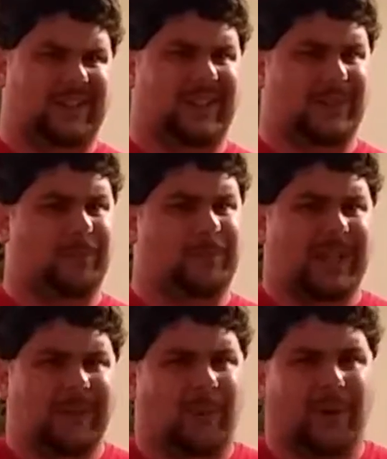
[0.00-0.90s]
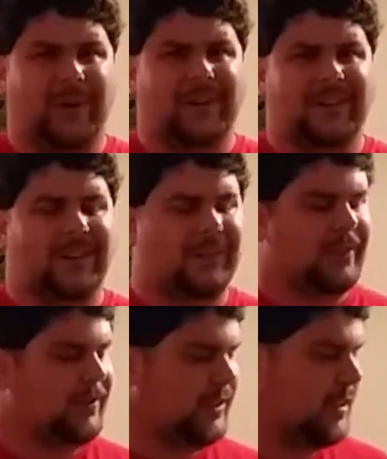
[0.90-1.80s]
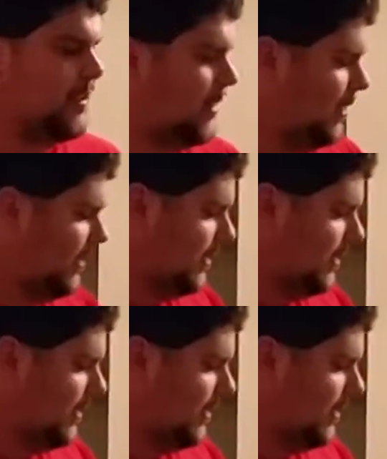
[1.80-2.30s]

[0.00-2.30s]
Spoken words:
is a big part of Nerf guns.